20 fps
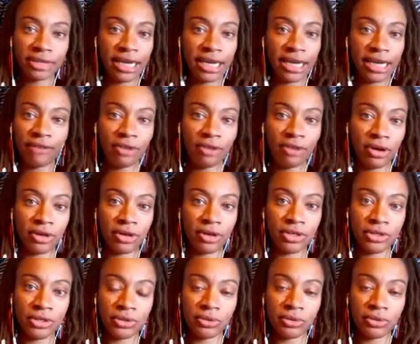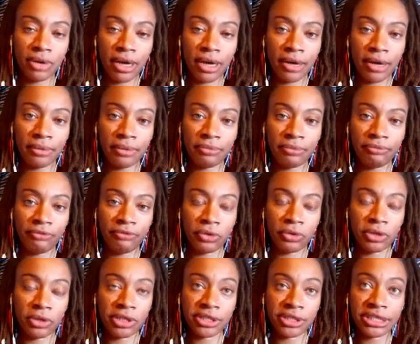that I've gone to
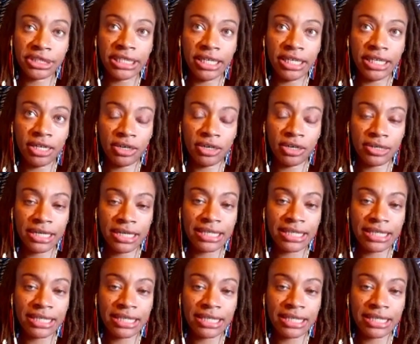for years,